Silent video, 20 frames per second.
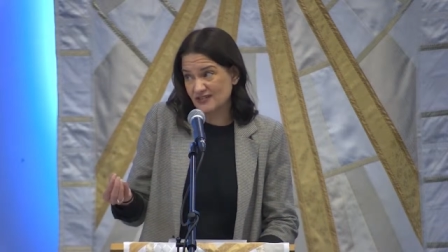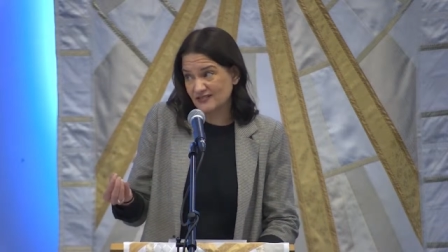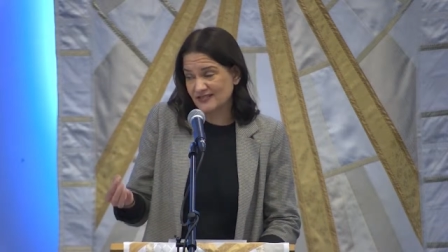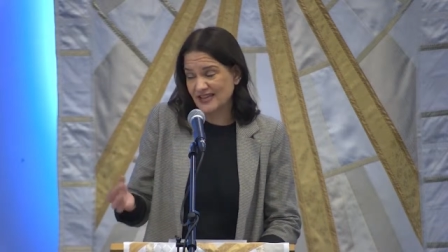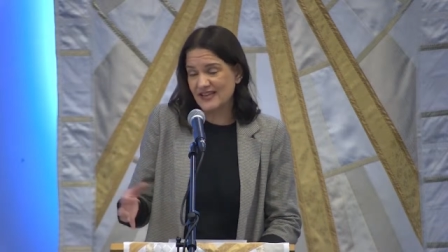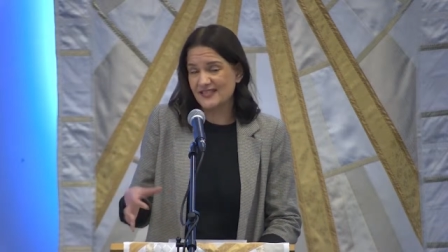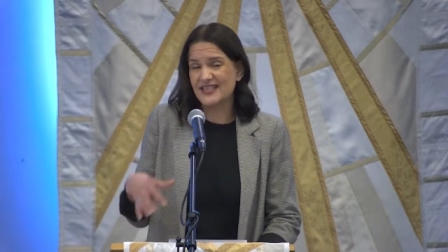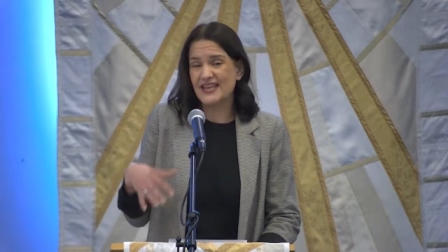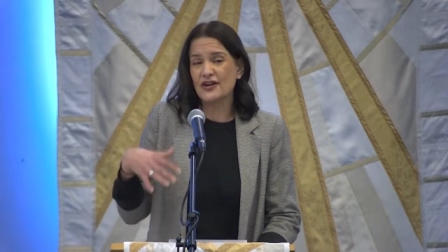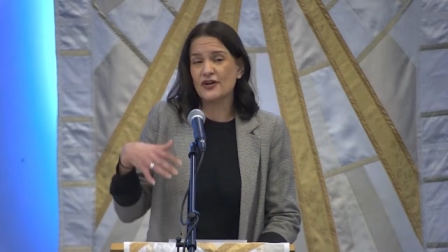
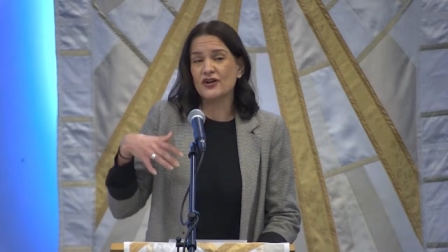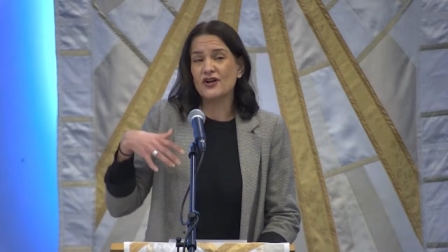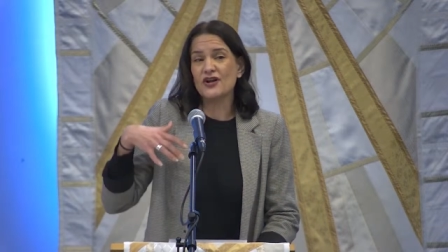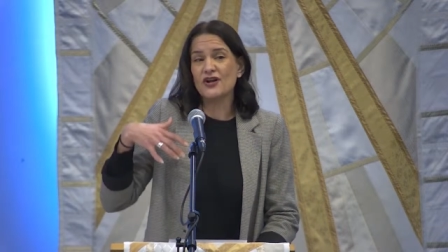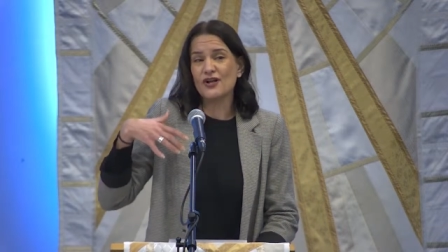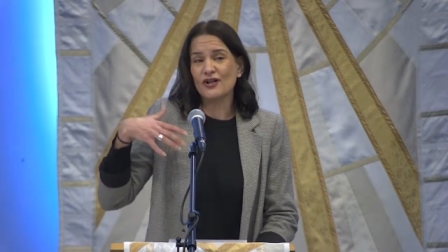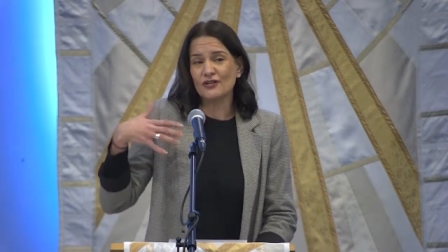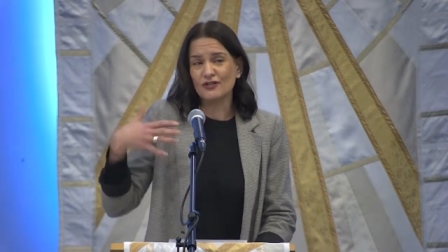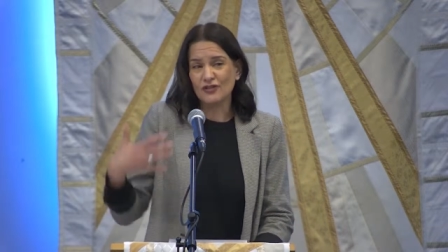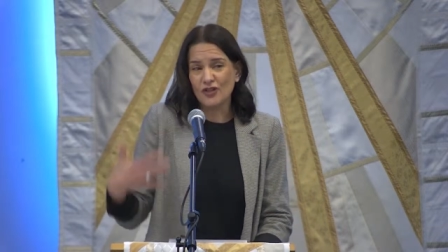Like they are
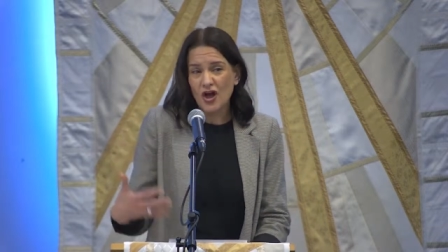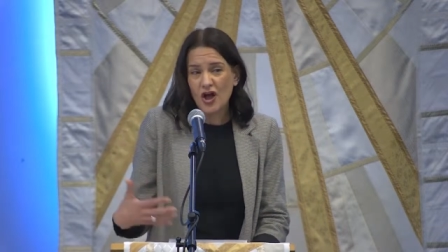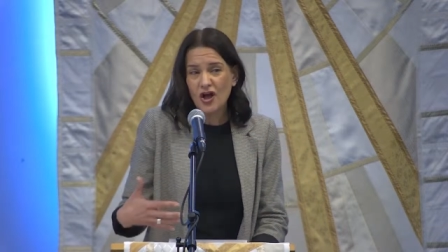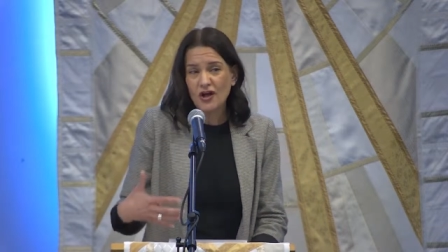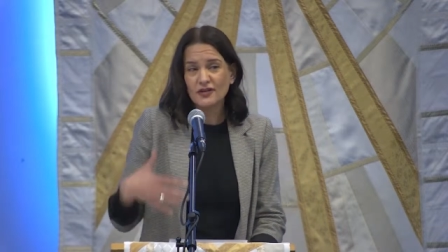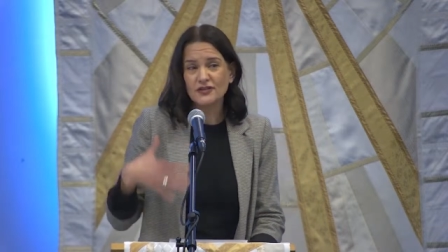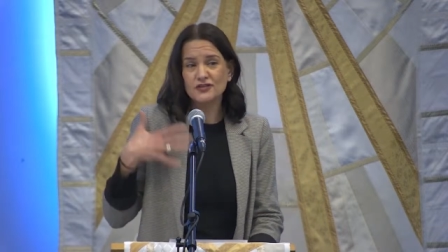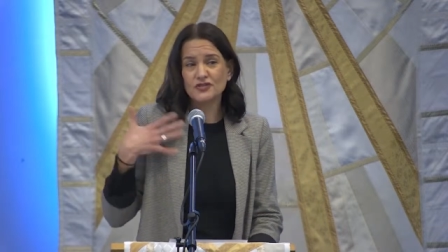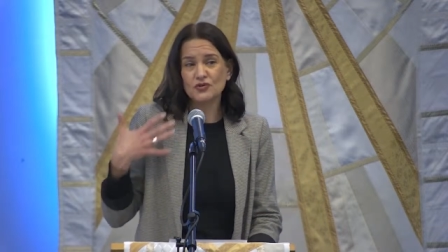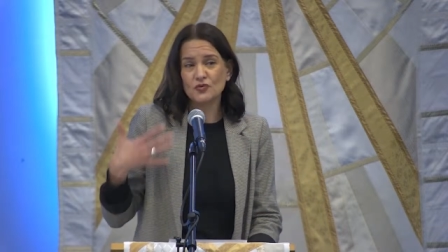
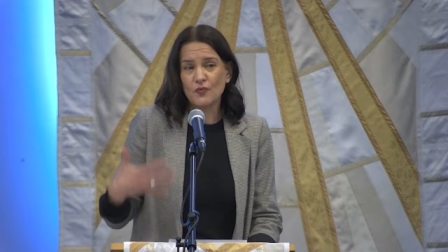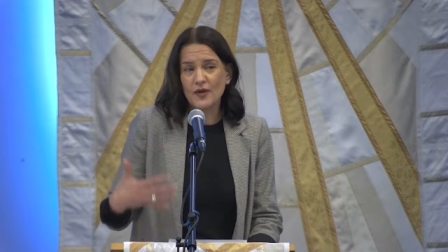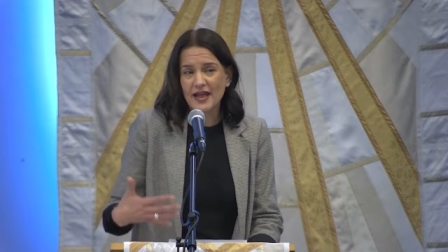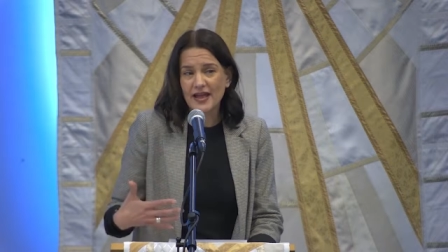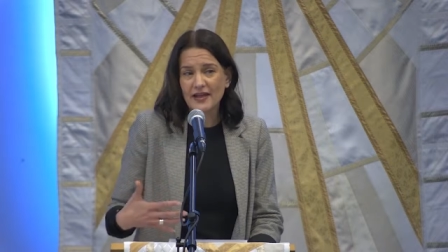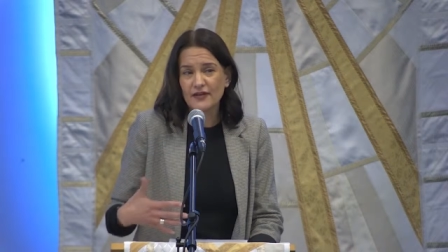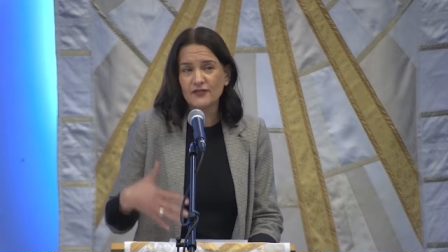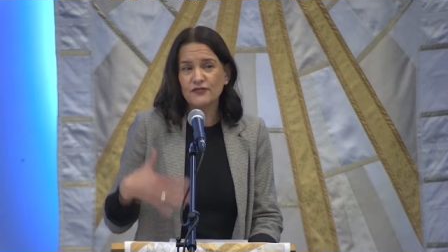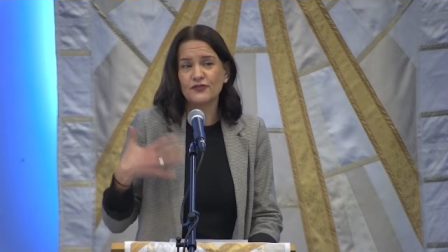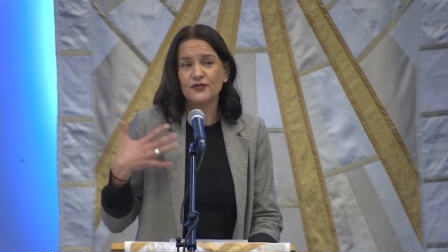locked
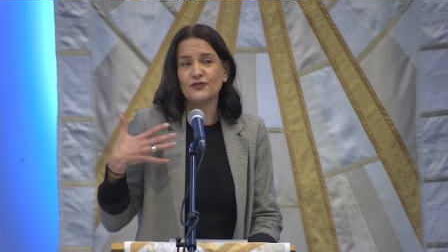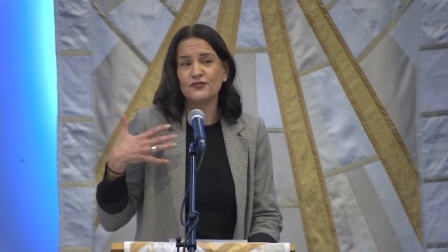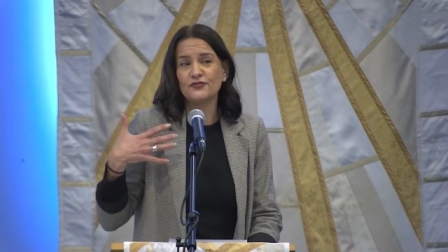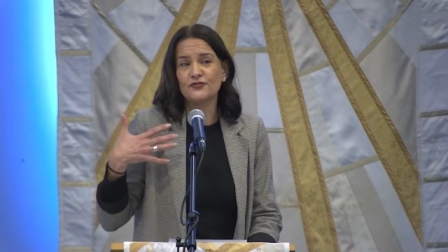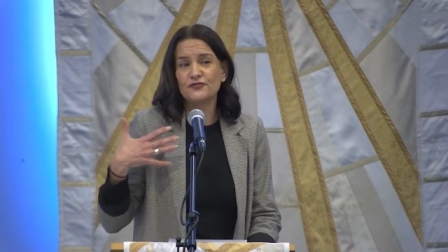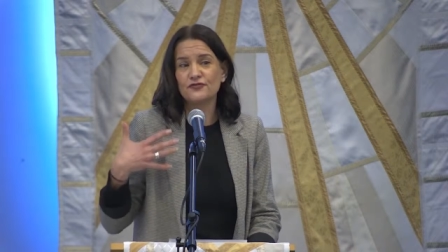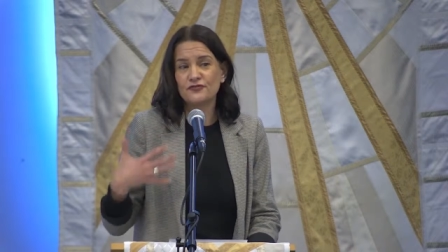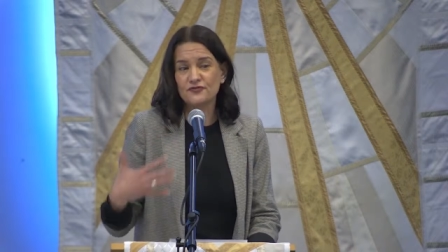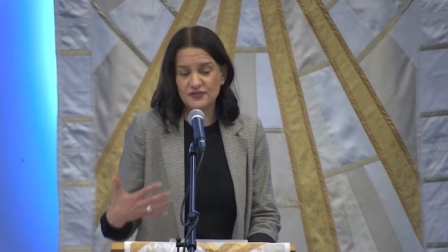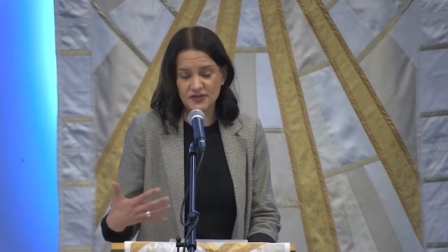away for
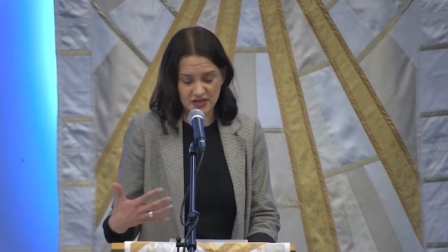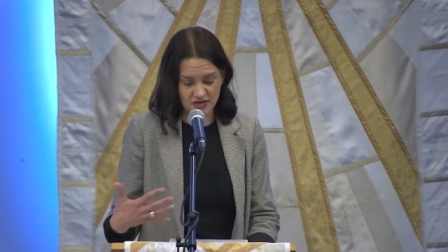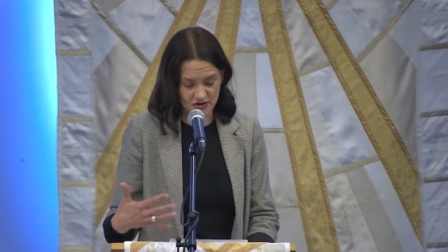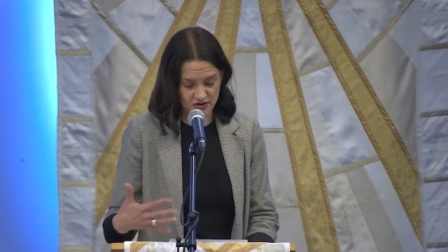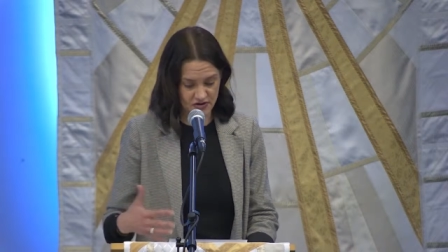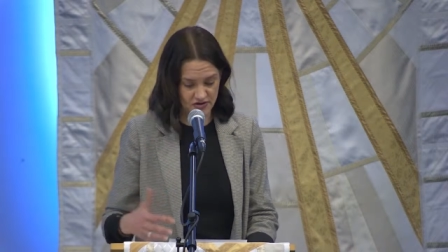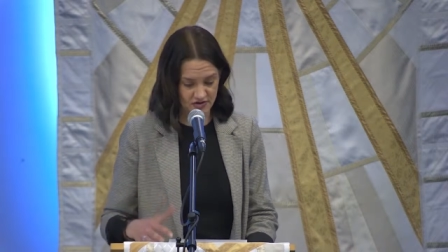fear.